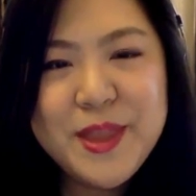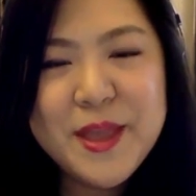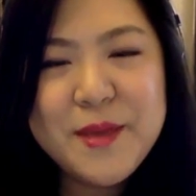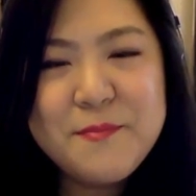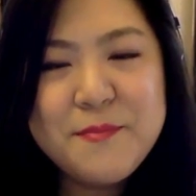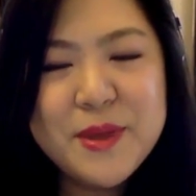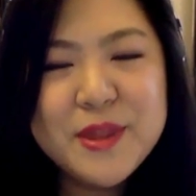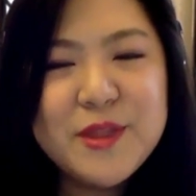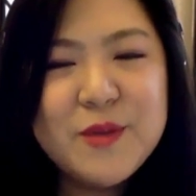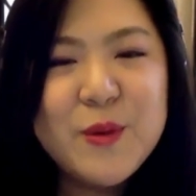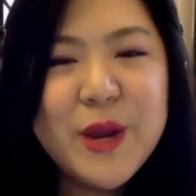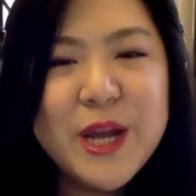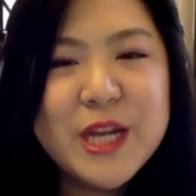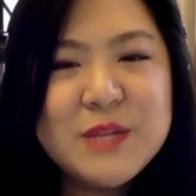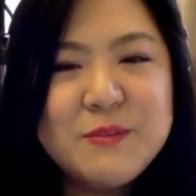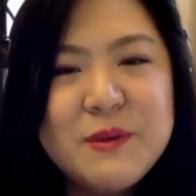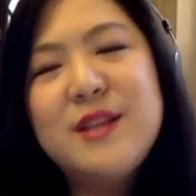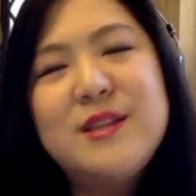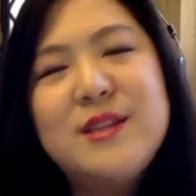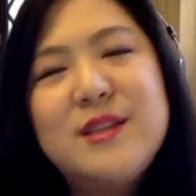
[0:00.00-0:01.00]
But the right to
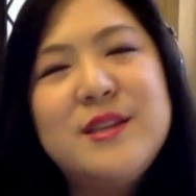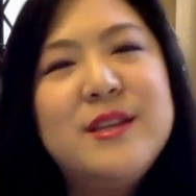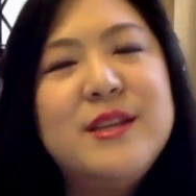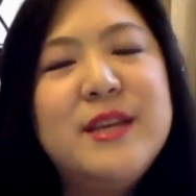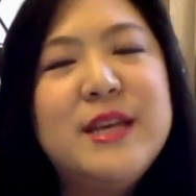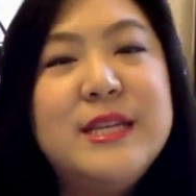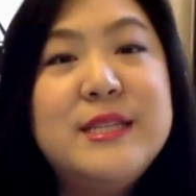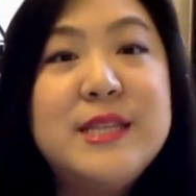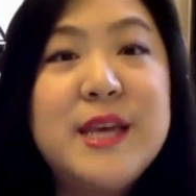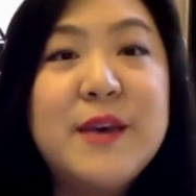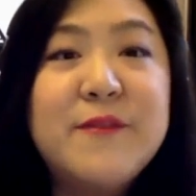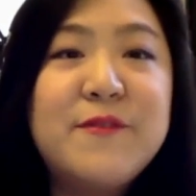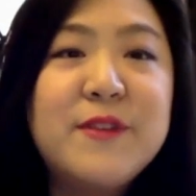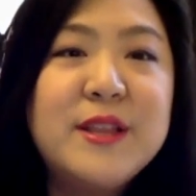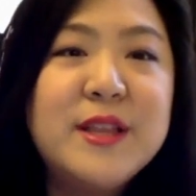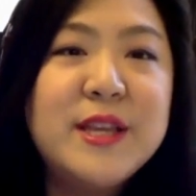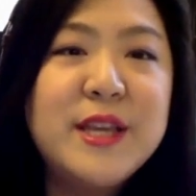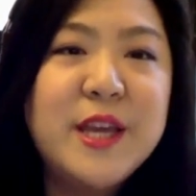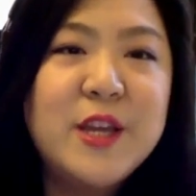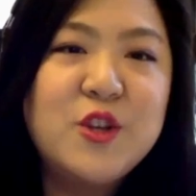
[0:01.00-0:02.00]
be forgotten is
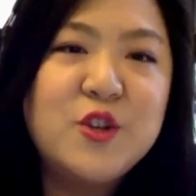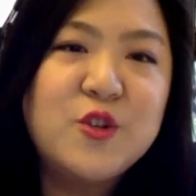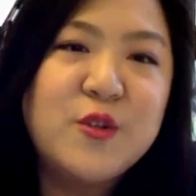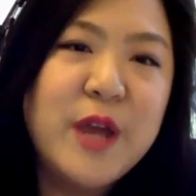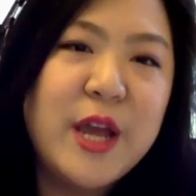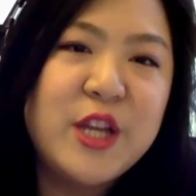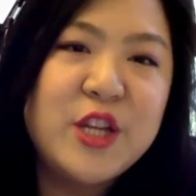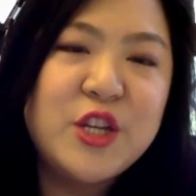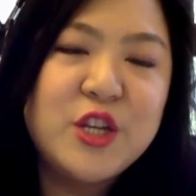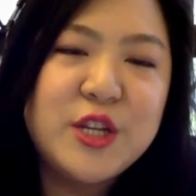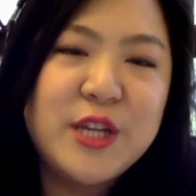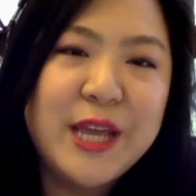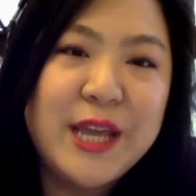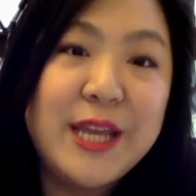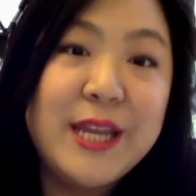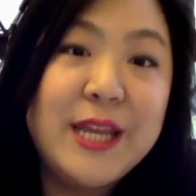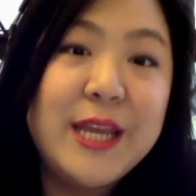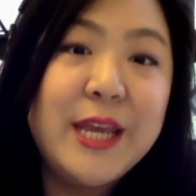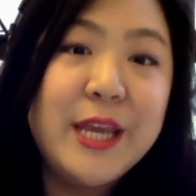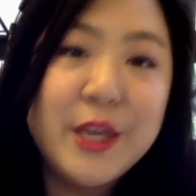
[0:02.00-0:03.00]
definitely entrenched
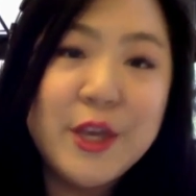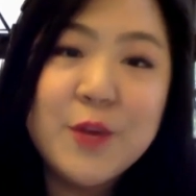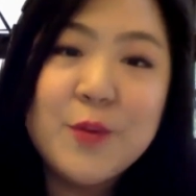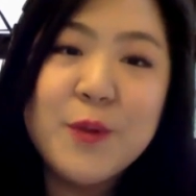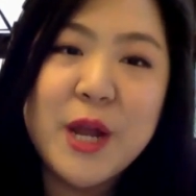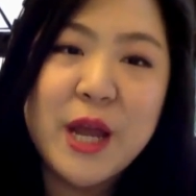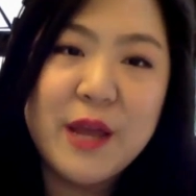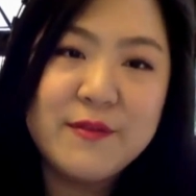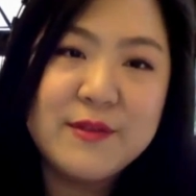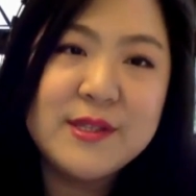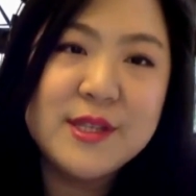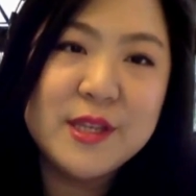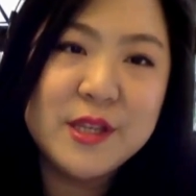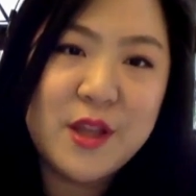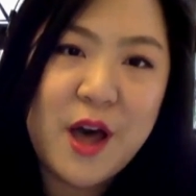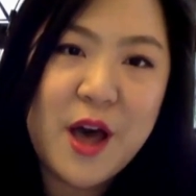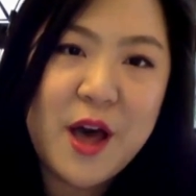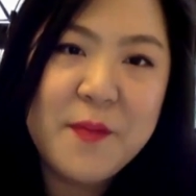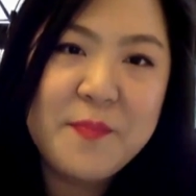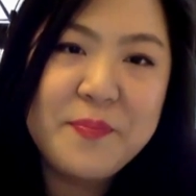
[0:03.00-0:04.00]
in EU privacy
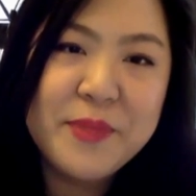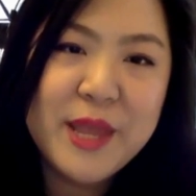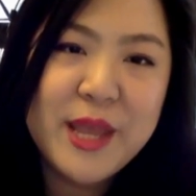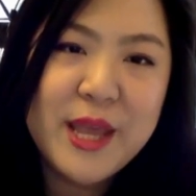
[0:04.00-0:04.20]
law.